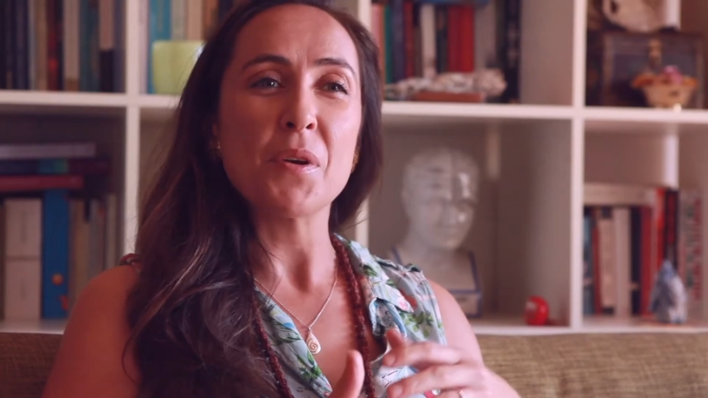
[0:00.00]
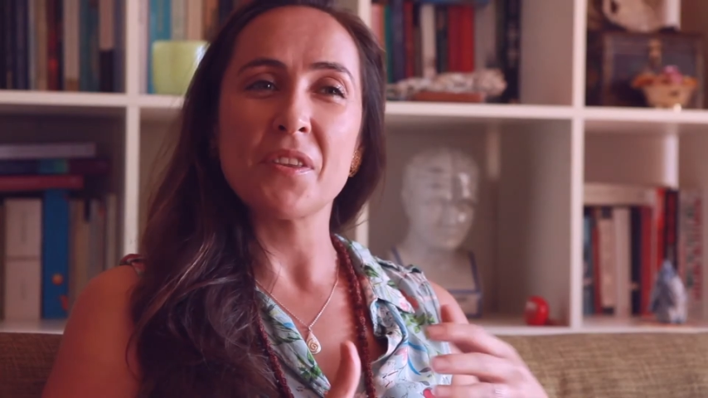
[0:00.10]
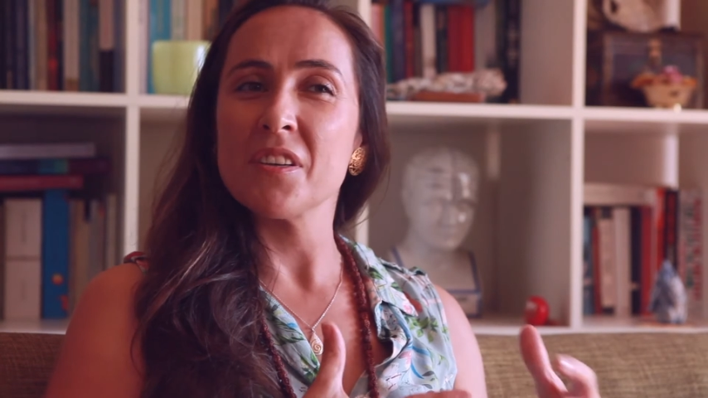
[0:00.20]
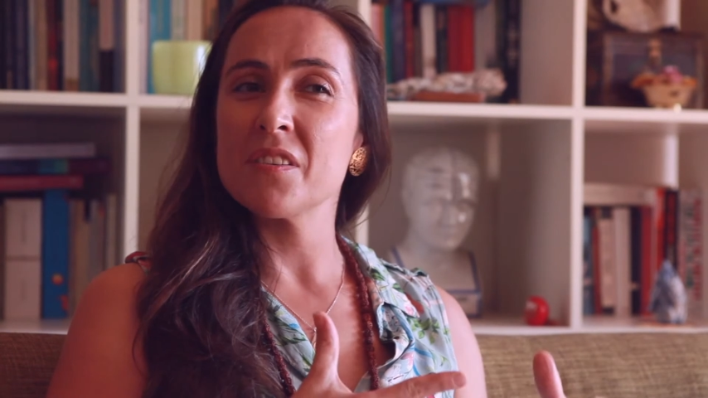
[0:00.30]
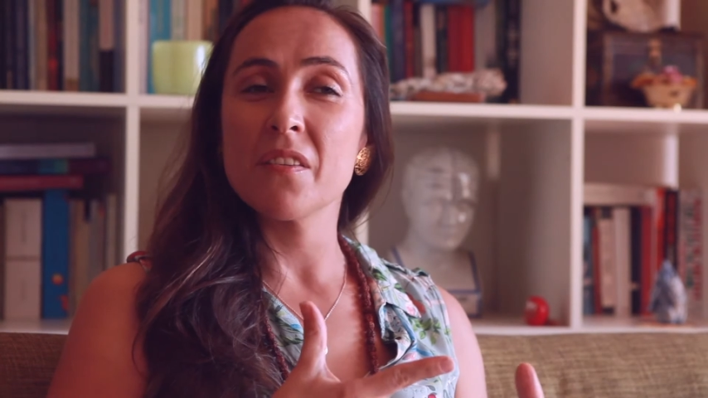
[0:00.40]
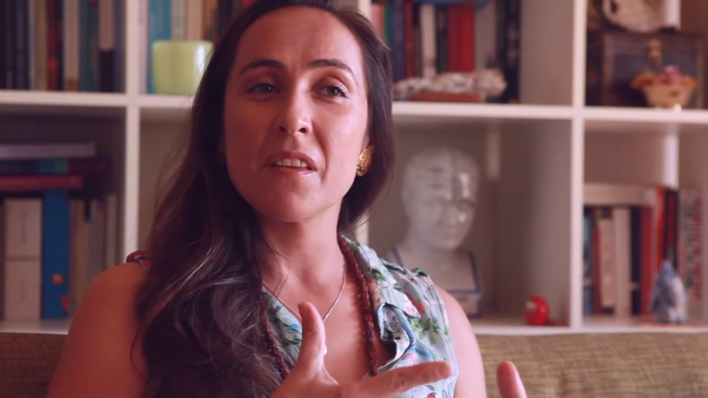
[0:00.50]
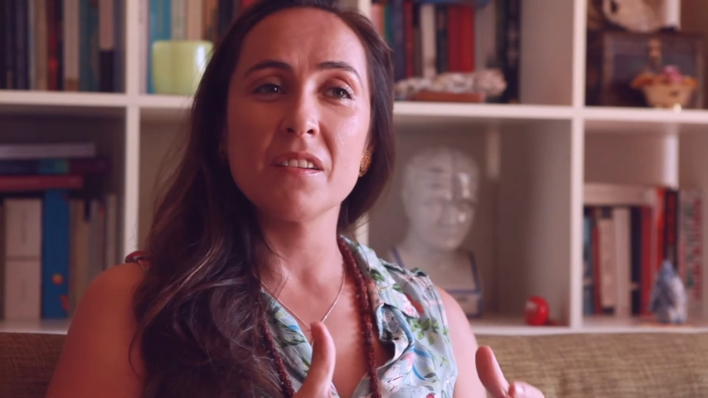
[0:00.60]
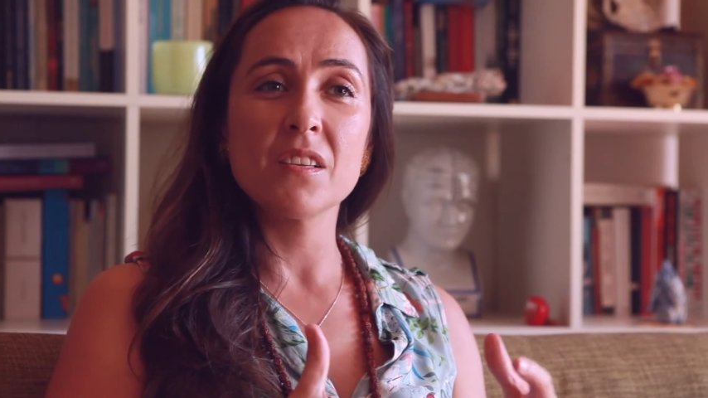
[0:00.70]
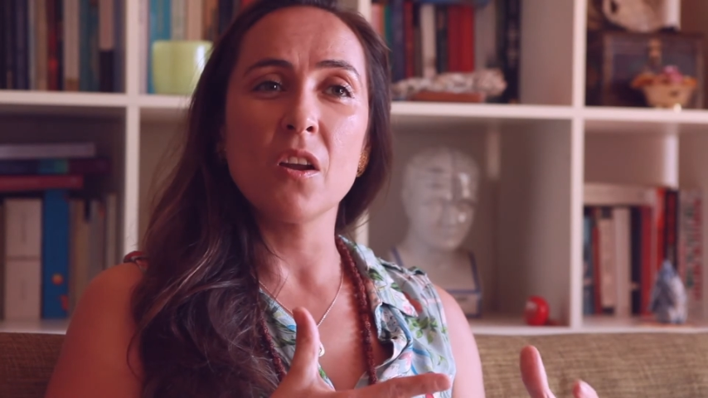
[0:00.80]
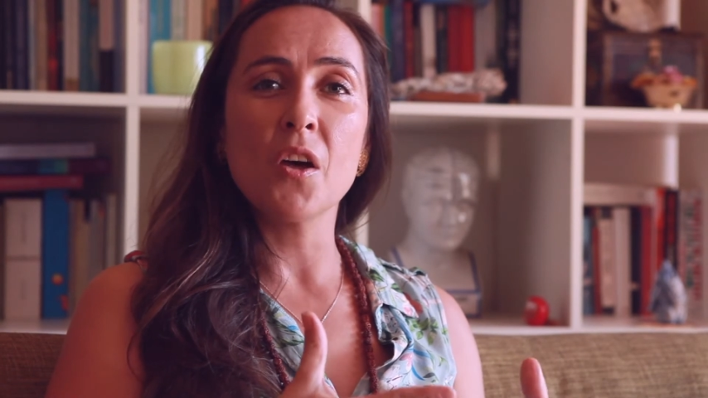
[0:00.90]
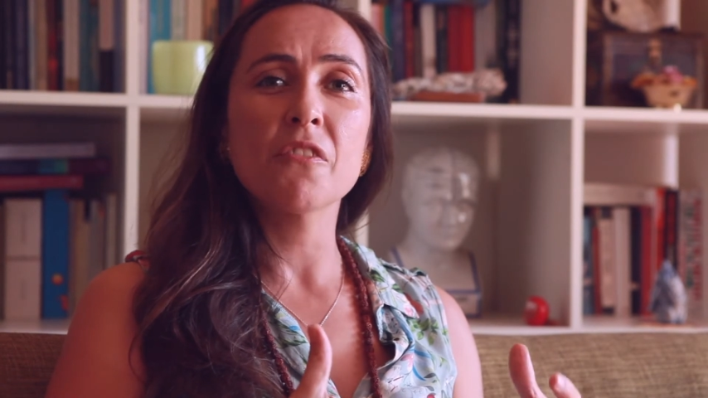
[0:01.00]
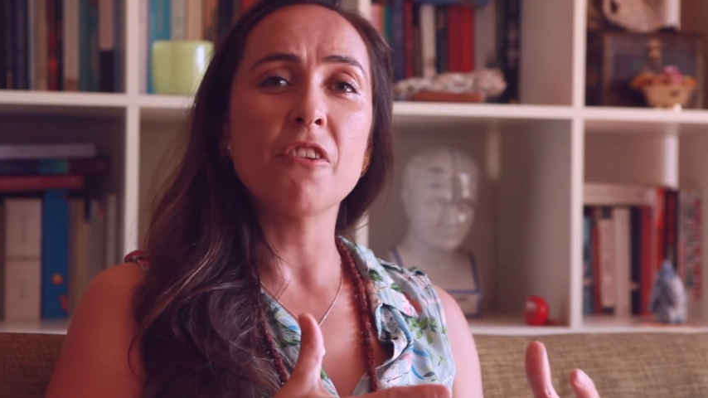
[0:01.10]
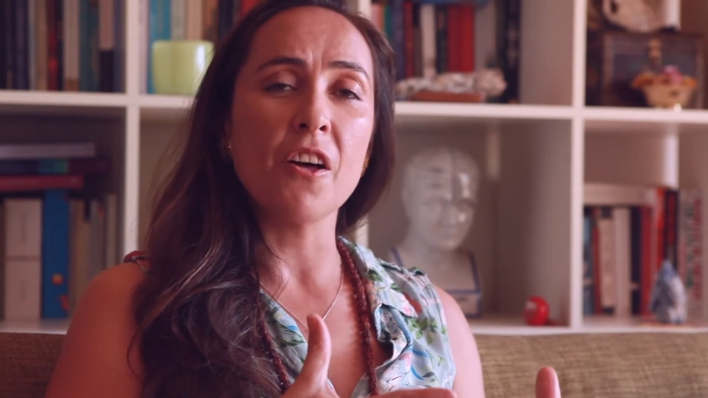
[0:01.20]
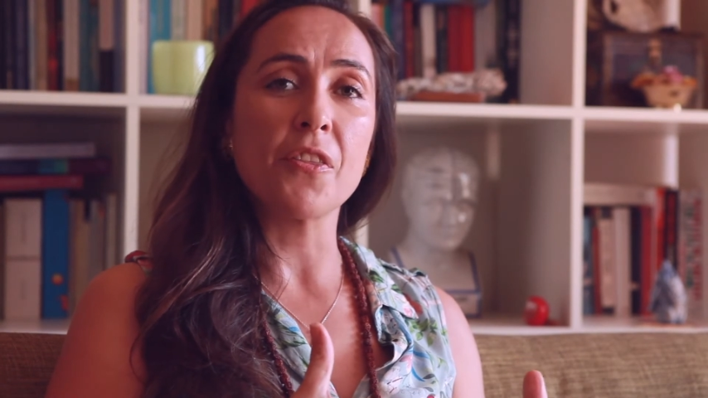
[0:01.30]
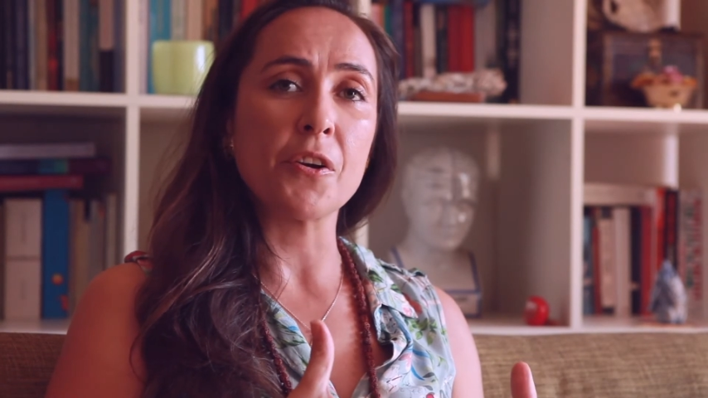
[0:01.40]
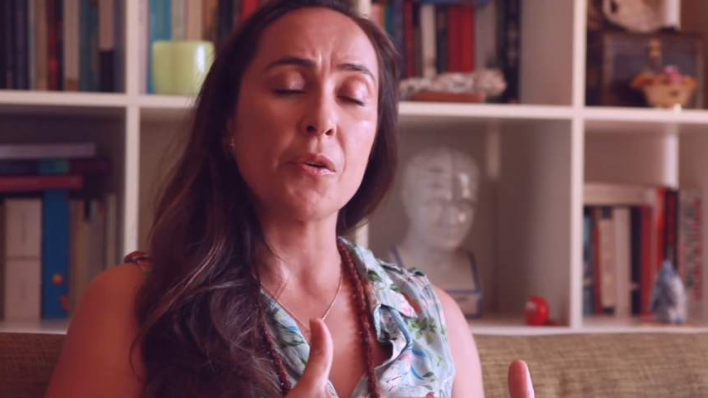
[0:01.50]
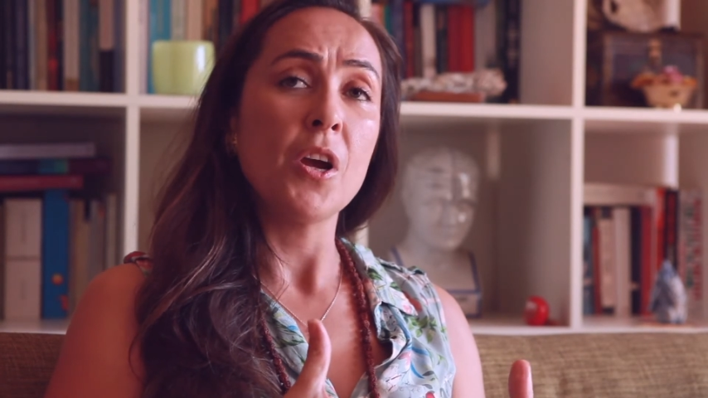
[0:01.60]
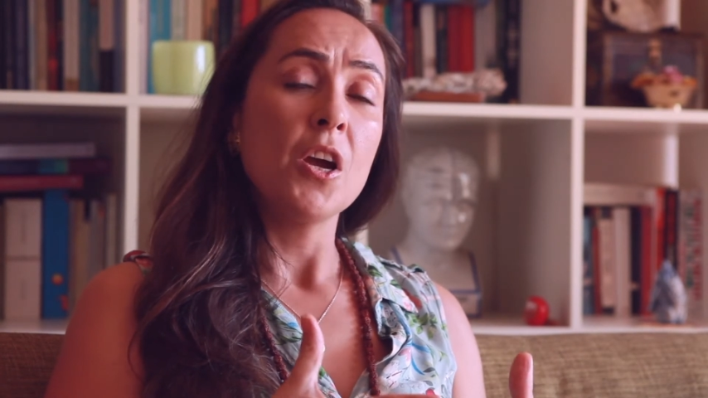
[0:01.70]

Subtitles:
but there's a lot of other